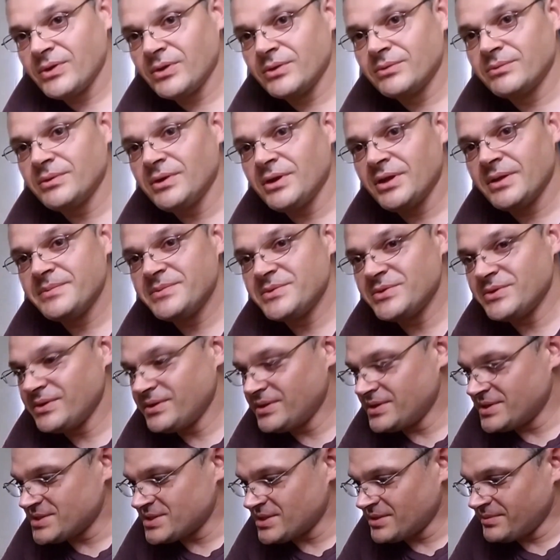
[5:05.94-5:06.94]
Oh, and while I'm
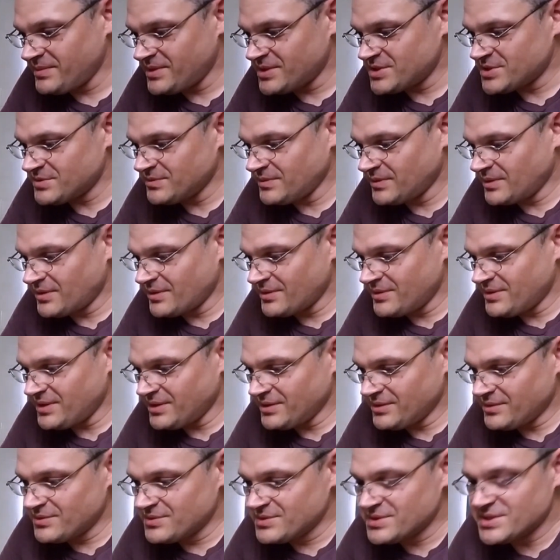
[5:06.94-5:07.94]
doing this, I'll mention one other
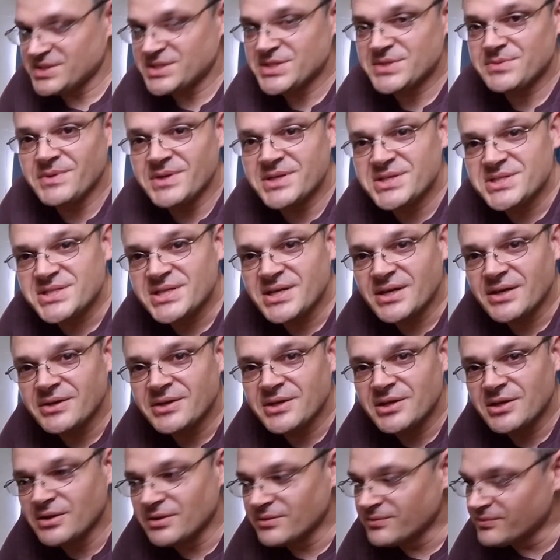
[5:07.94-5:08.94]
thing. There's a switch
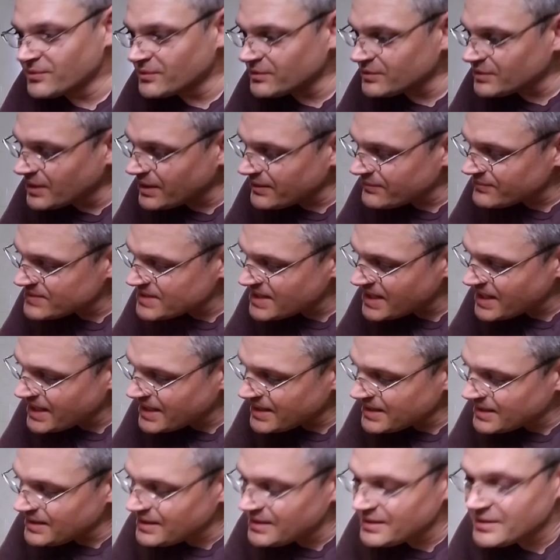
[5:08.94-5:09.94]
down here for
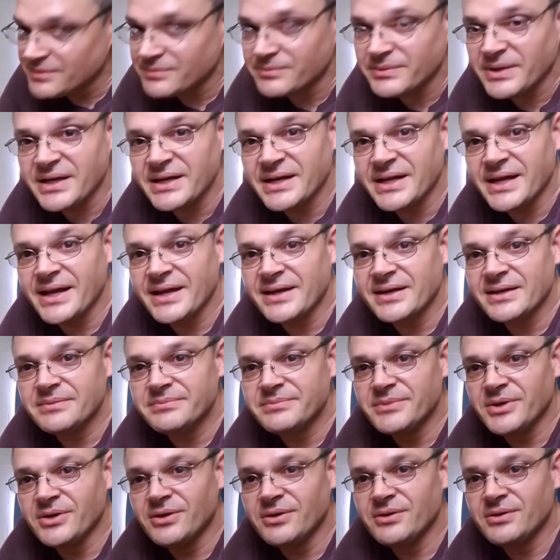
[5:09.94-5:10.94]
left-handed and
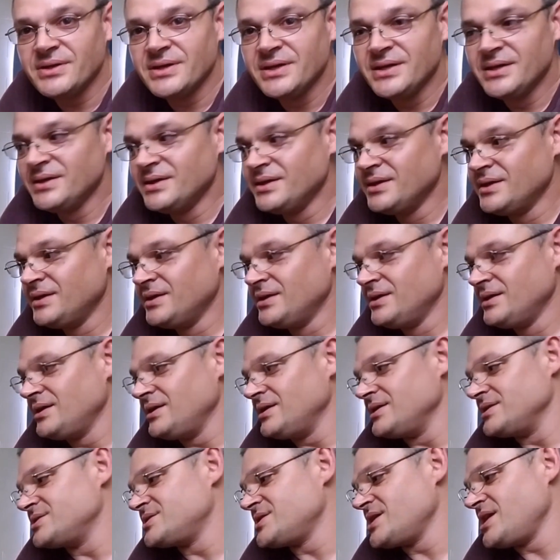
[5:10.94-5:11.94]
right-handed mode.
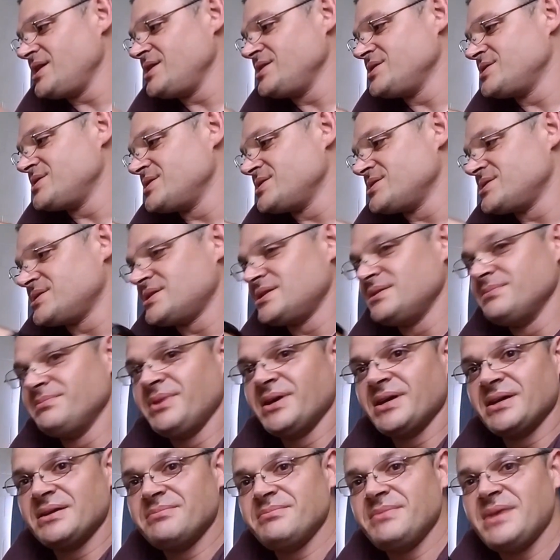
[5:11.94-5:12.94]
It changes the
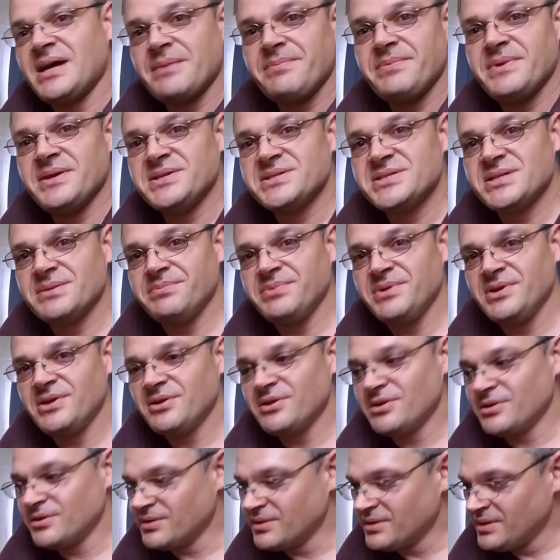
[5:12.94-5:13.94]
button mappings up
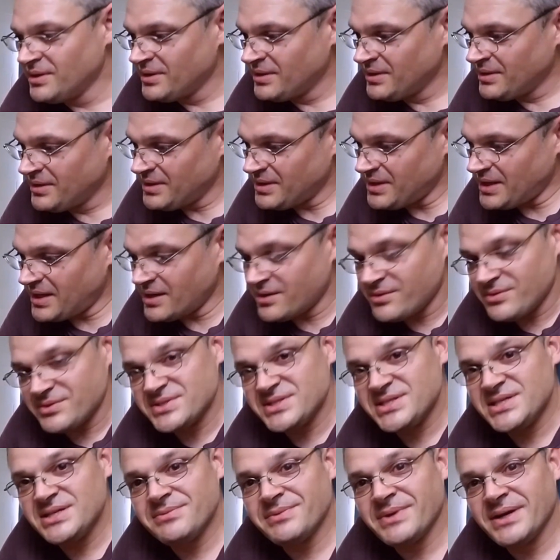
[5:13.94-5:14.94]
here. I
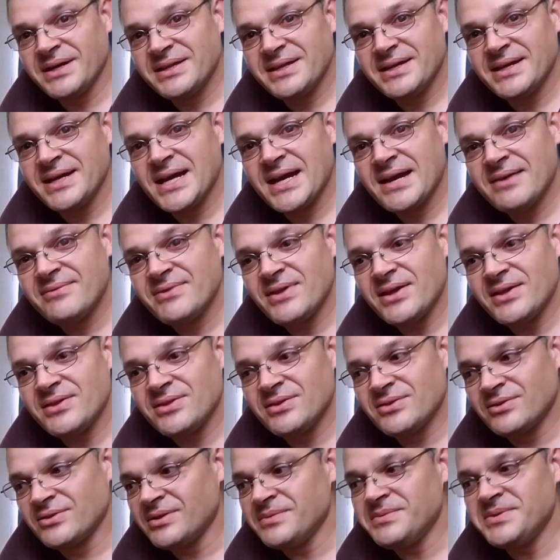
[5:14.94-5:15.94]
don't see why they have
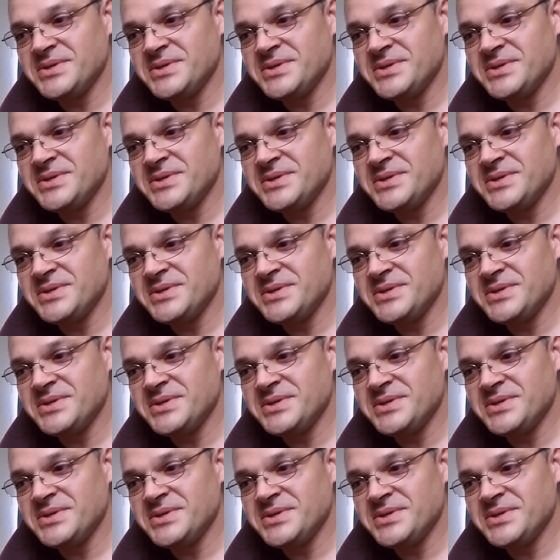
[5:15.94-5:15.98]
that though.